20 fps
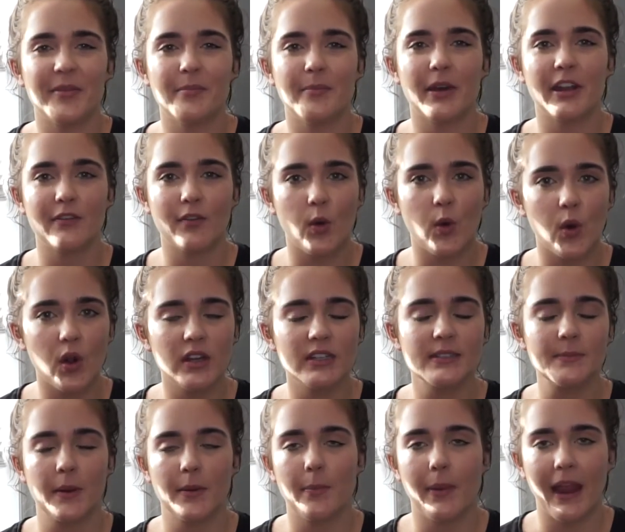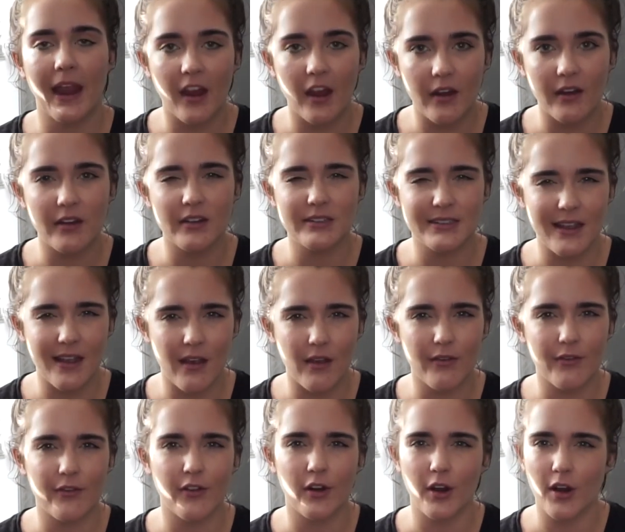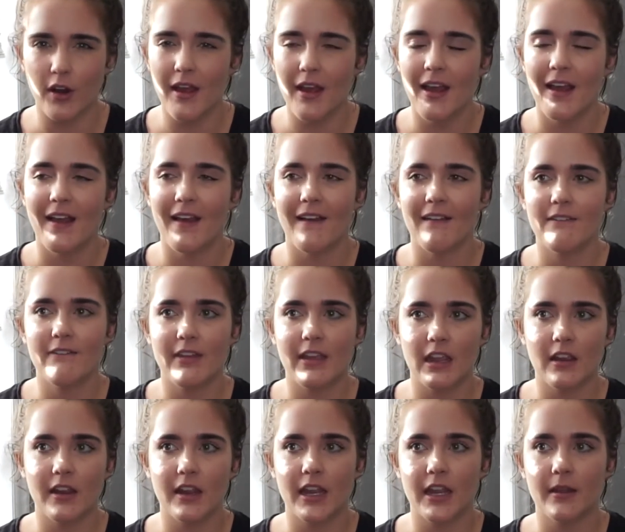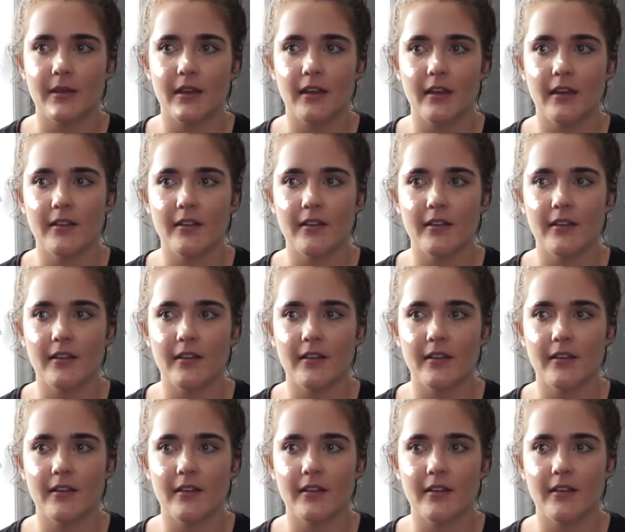but of course prepare yourself for a very